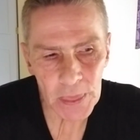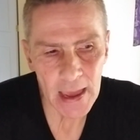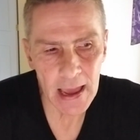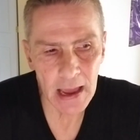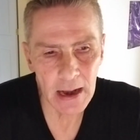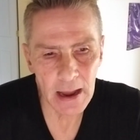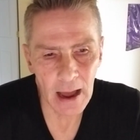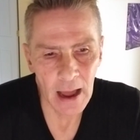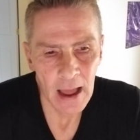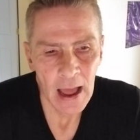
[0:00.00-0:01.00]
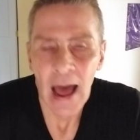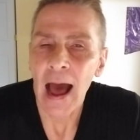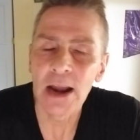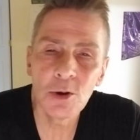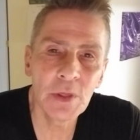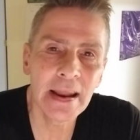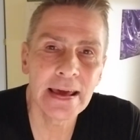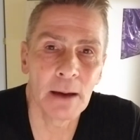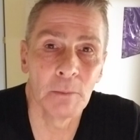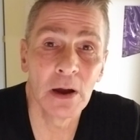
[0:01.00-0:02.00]
And I knew that he
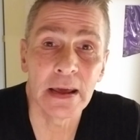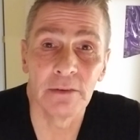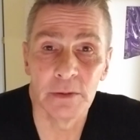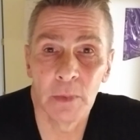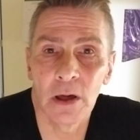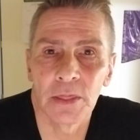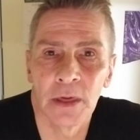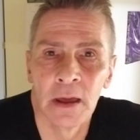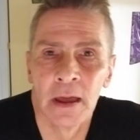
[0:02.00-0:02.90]
got money every month.